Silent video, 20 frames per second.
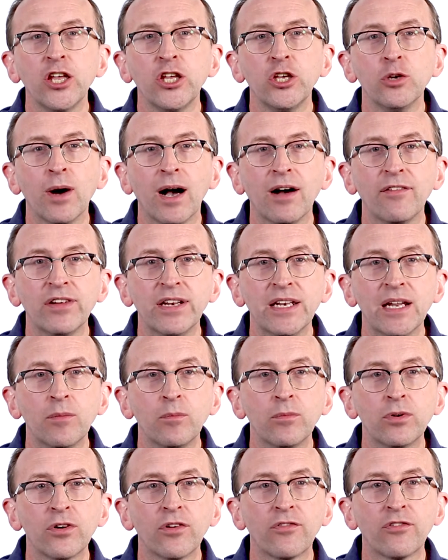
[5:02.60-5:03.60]
You have a
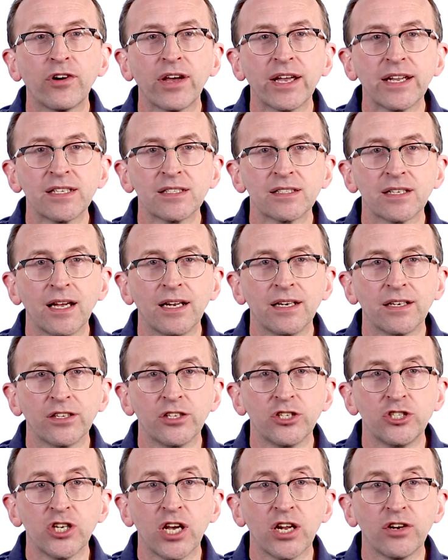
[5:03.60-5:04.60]
number of rights under
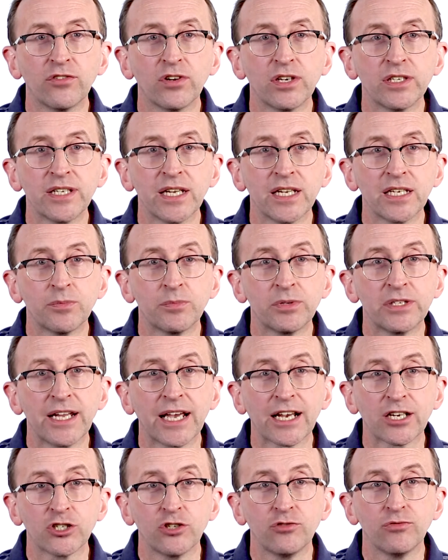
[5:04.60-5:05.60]
the General Data
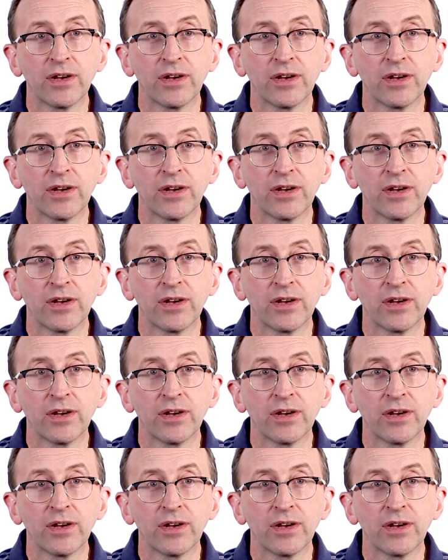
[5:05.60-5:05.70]
Protection